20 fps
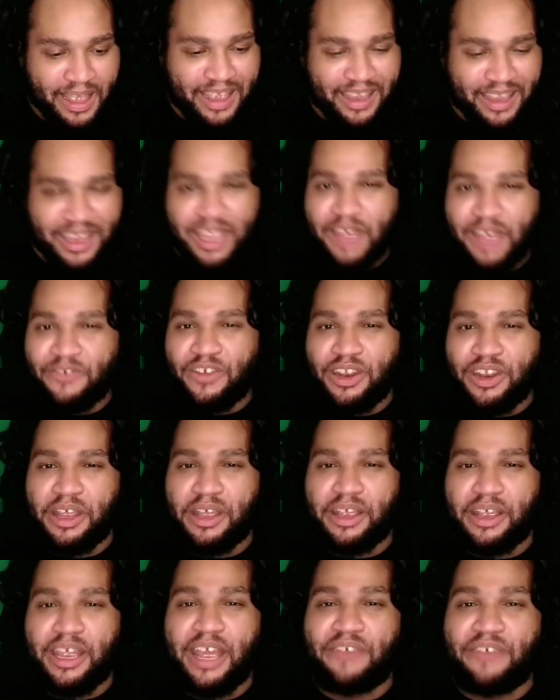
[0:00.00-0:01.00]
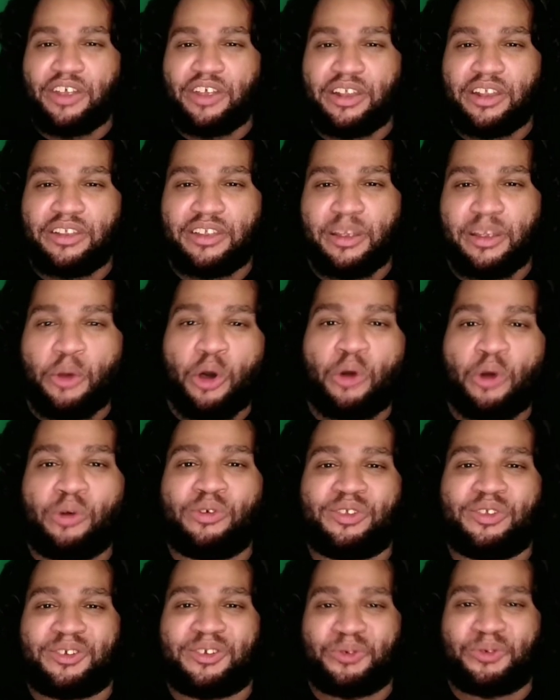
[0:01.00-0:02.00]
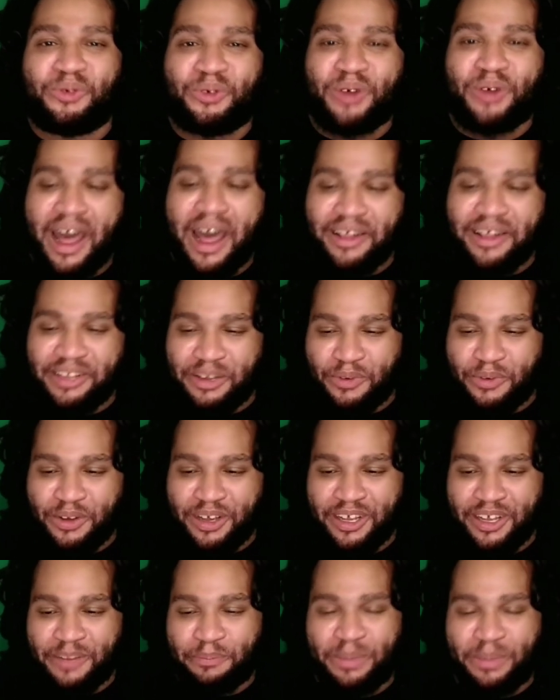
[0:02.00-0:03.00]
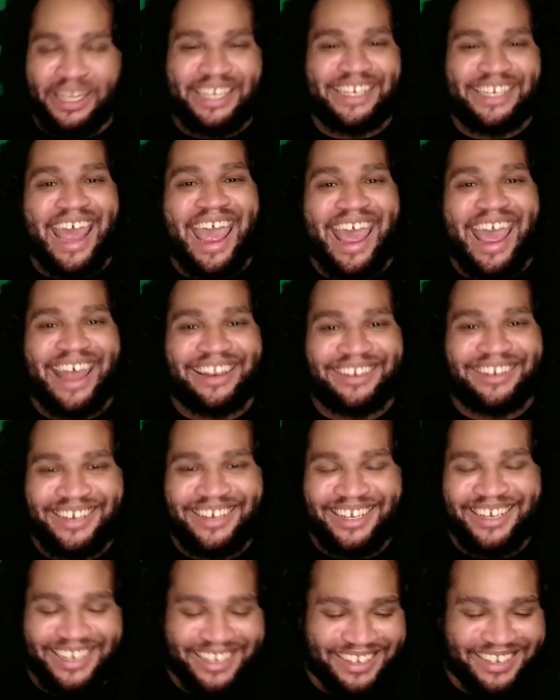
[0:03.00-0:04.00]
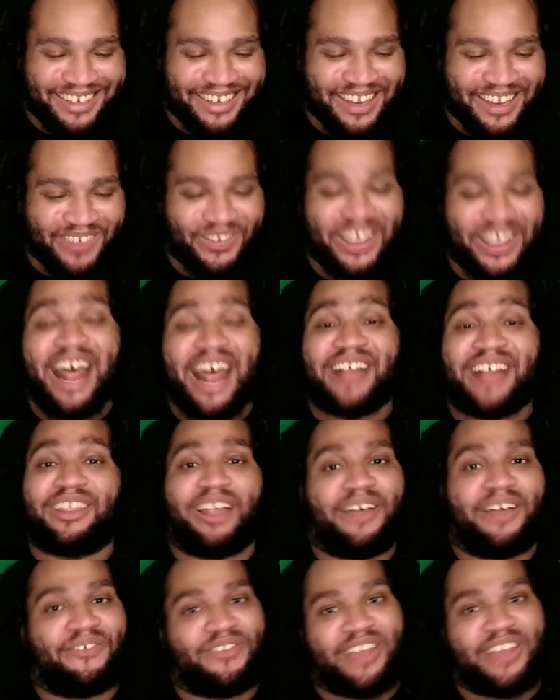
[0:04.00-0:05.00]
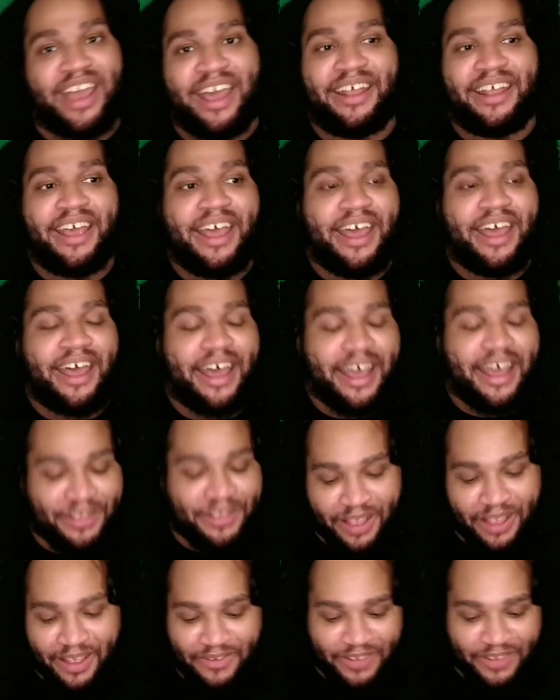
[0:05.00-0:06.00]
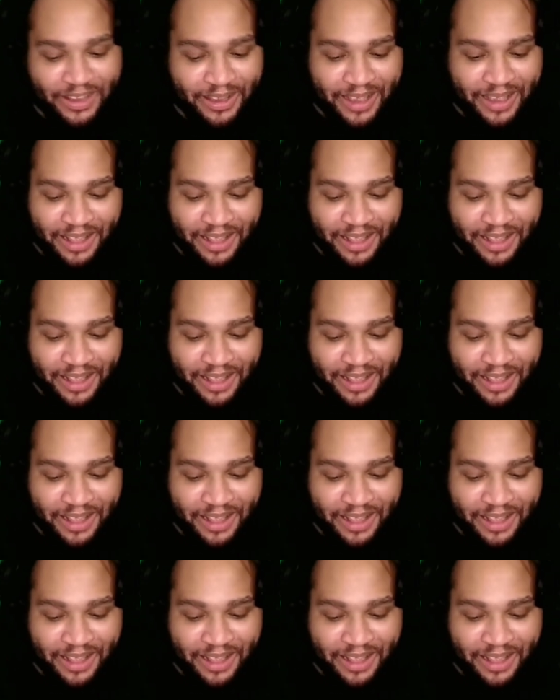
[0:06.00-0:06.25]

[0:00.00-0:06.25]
giving, giving some old school Hollywood pizzazz to his stuff. And I love that. I love it. I